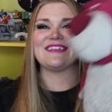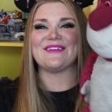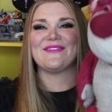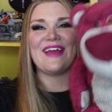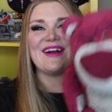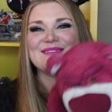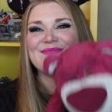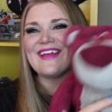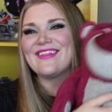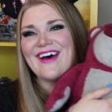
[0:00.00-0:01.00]
so there's
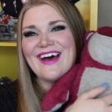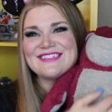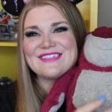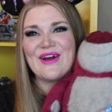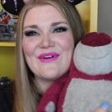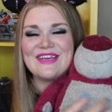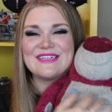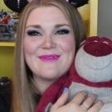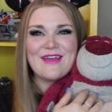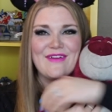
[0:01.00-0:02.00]
my Lotso.
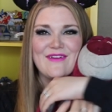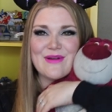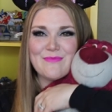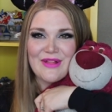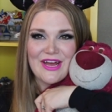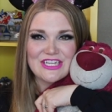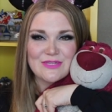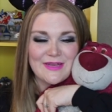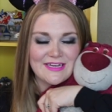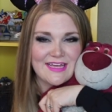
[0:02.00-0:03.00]
He's my favorite
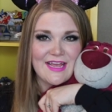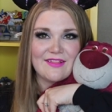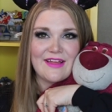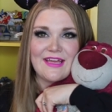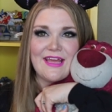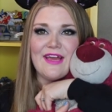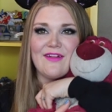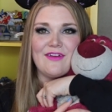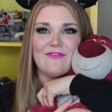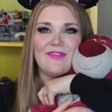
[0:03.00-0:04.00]
plush because I like
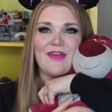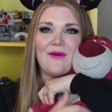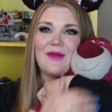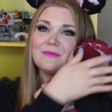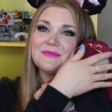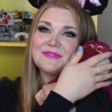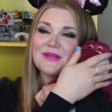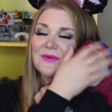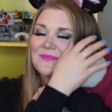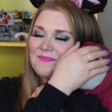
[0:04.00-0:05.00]
can't live without him.
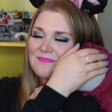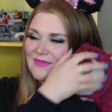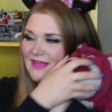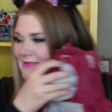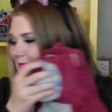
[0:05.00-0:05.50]
So that's